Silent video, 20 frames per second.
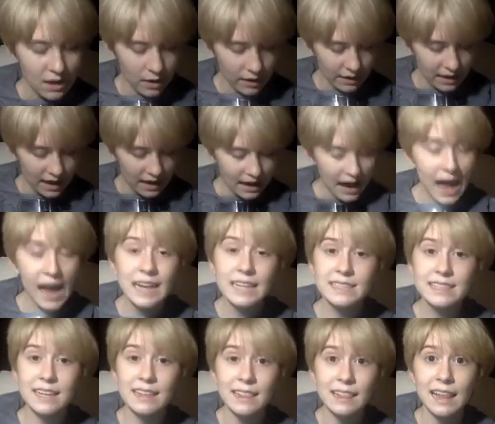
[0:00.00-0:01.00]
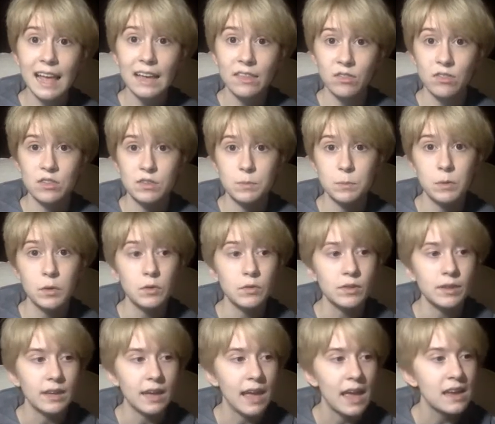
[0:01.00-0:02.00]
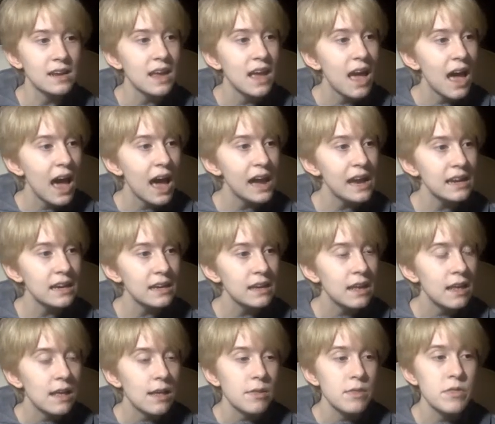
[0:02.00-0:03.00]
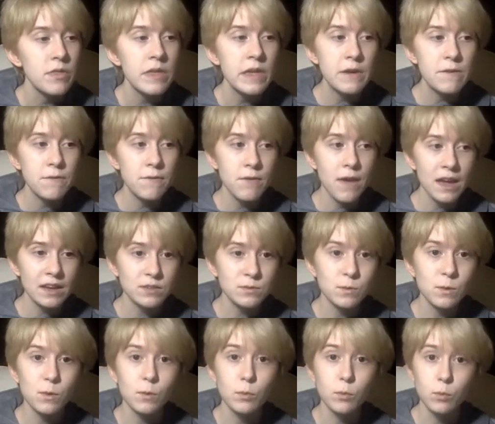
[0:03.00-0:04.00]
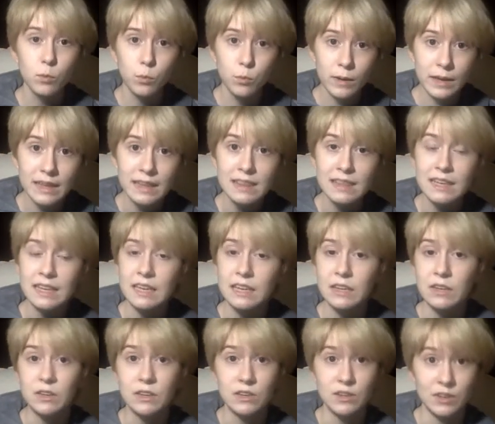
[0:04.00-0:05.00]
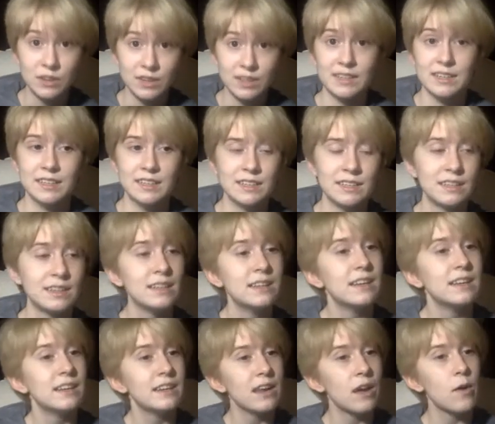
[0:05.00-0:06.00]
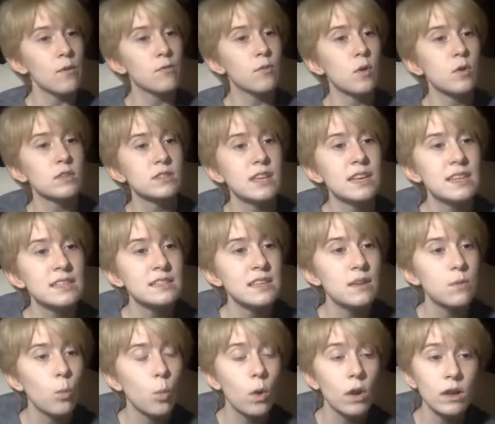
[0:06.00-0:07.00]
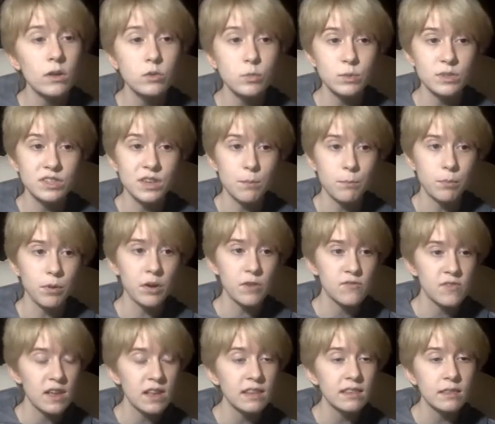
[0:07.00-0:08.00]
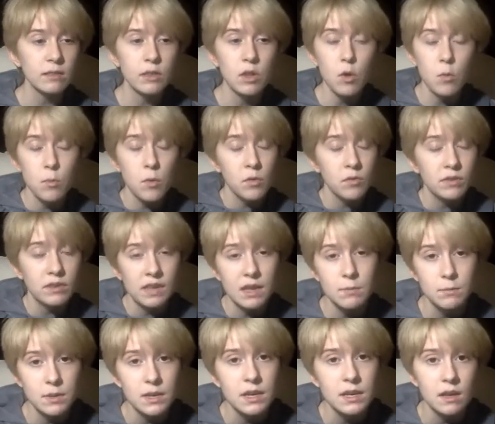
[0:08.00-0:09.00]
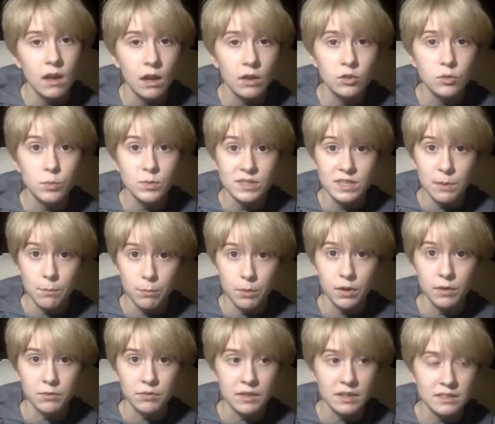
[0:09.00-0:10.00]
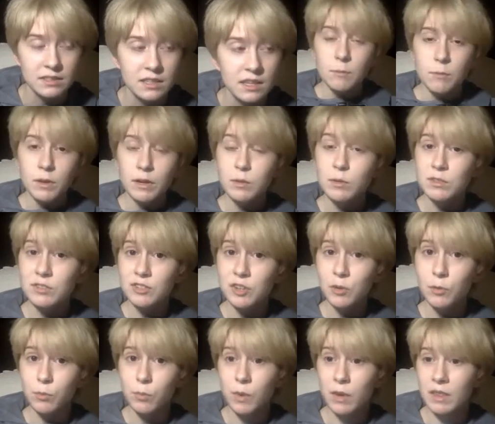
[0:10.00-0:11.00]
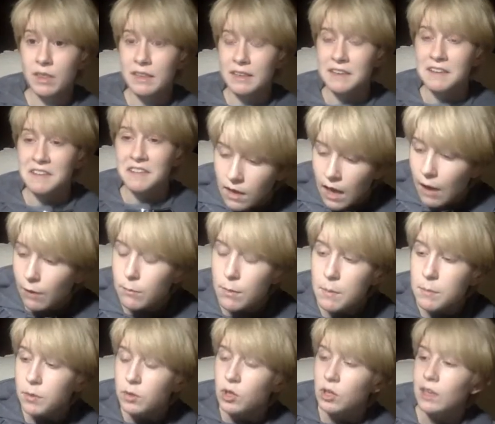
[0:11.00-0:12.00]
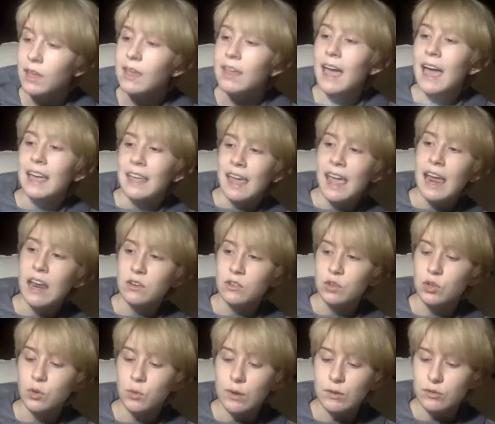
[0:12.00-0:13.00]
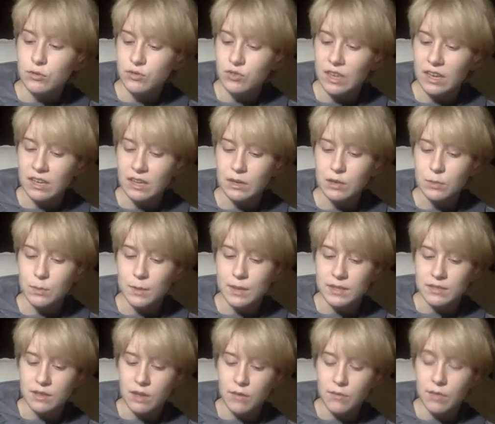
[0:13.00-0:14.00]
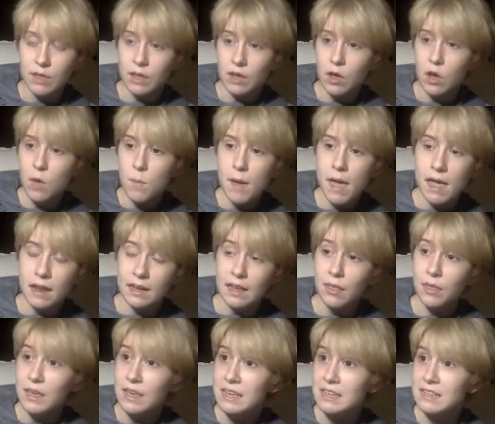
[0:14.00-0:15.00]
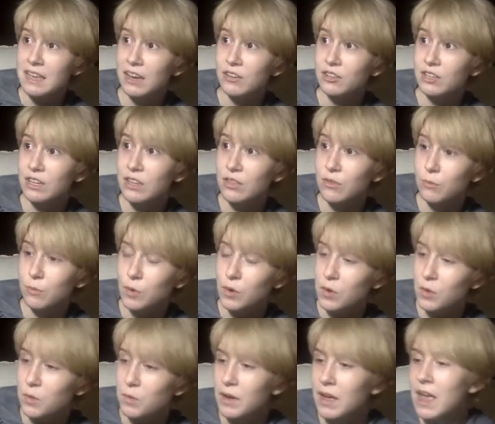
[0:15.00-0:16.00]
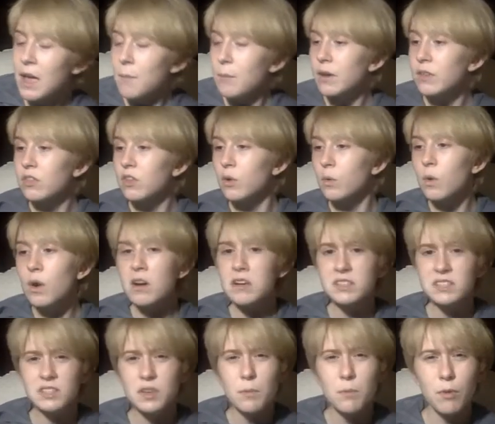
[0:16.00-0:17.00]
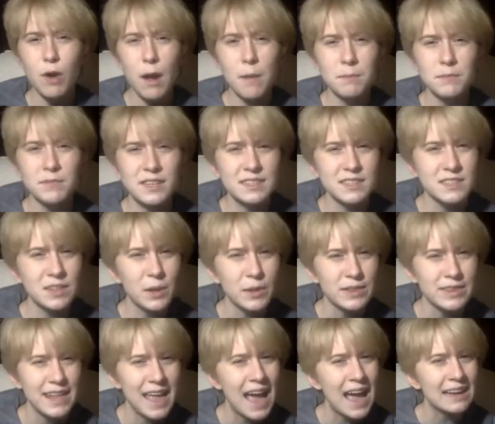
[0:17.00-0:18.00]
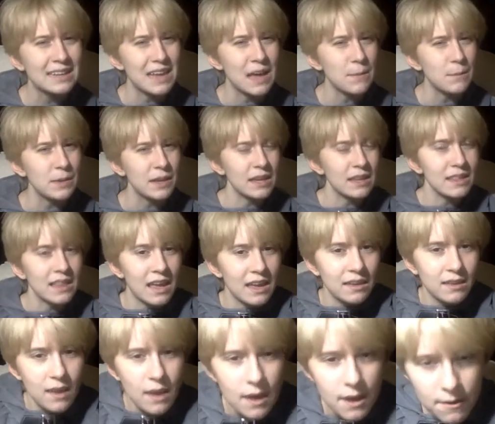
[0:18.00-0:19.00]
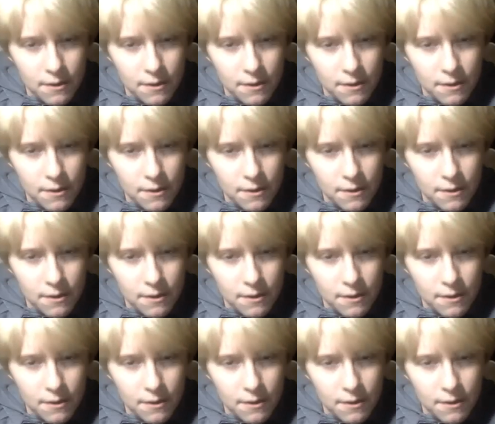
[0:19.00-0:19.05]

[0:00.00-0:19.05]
Now, again, I did like this movie, and the effects were really good. Now, of course, it isn't 100% perfect. No movie can be 100% perfect. But it was still really good. I remember looking at K2 and just thinking to myself, like, oh man, I think he's actually in the room. But there were some problems that still nagged at me. Like,